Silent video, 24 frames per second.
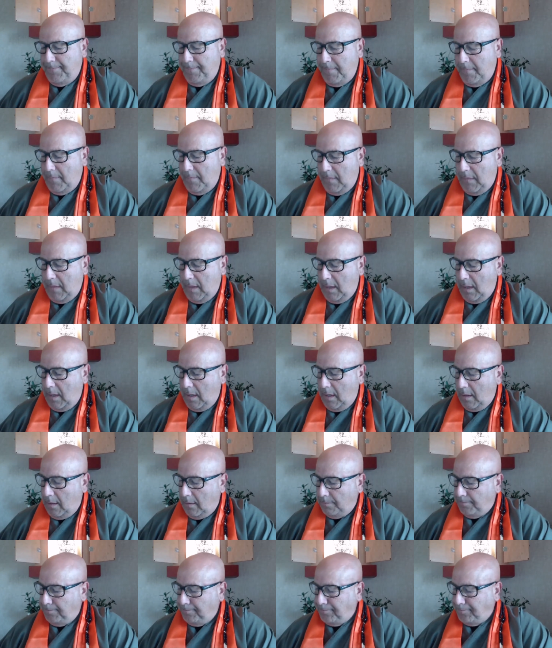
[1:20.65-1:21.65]

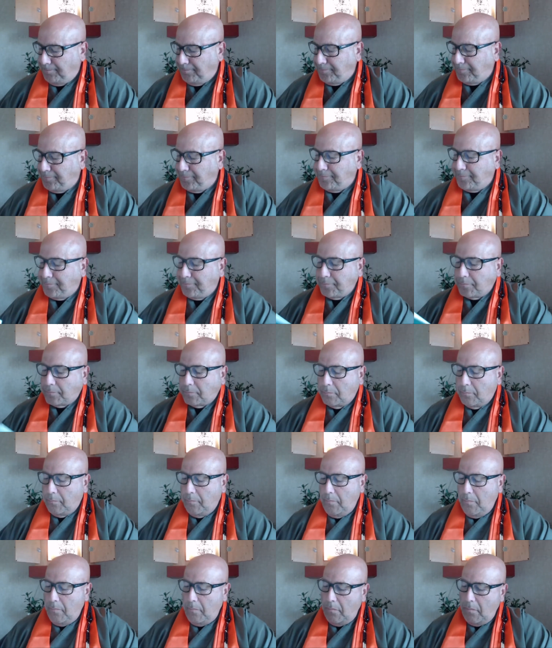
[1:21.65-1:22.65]

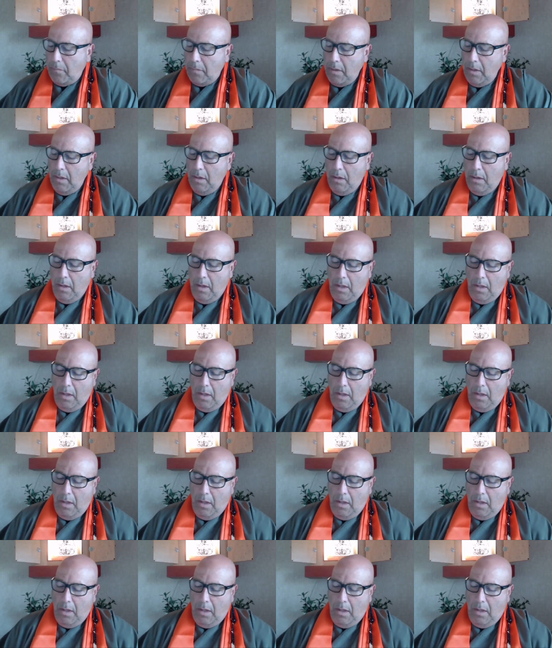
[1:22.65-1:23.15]
[no speech]